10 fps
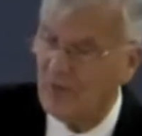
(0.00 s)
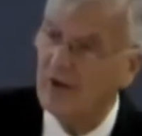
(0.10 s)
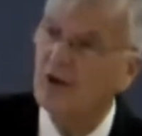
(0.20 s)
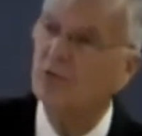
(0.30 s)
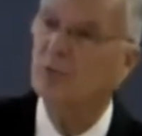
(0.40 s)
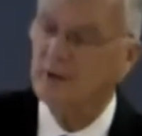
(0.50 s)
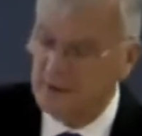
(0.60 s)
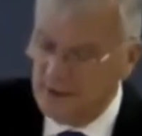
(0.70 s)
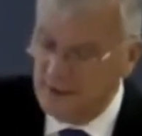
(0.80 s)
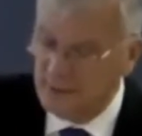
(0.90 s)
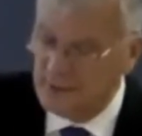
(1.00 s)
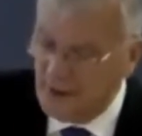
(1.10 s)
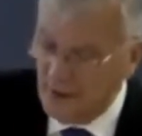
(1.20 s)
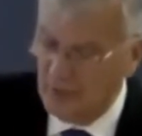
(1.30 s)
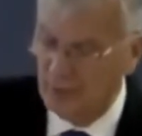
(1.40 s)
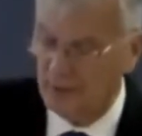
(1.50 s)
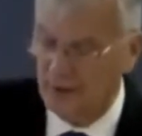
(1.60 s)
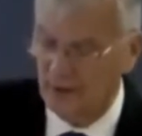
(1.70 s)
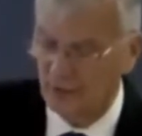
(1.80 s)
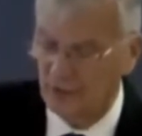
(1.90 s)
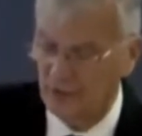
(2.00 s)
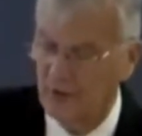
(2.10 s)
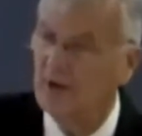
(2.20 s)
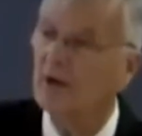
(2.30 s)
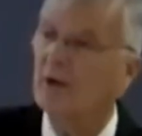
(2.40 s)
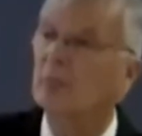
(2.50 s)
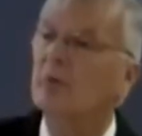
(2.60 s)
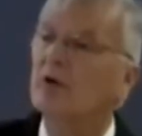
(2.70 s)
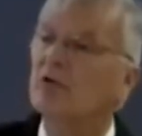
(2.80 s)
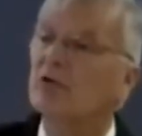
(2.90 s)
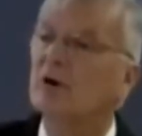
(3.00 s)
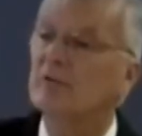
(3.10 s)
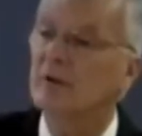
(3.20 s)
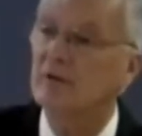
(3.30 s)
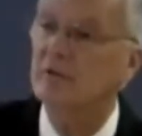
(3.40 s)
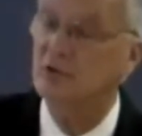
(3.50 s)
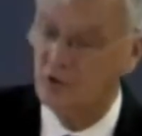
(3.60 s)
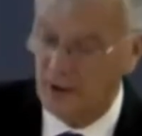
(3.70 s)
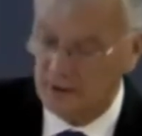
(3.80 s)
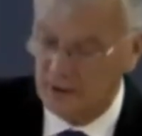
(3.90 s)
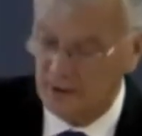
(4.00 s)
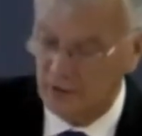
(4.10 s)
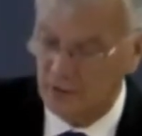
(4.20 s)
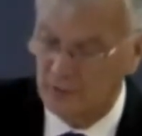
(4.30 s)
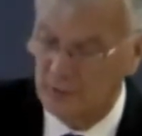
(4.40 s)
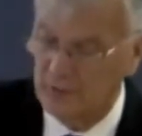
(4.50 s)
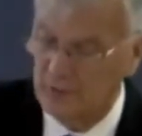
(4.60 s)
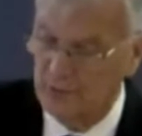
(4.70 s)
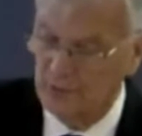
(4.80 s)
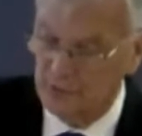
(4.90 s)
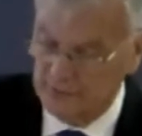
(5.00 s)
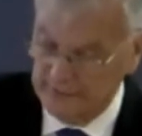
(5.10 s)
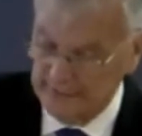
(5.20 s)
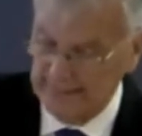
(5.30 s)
become commonplace in much of evangelicalism today.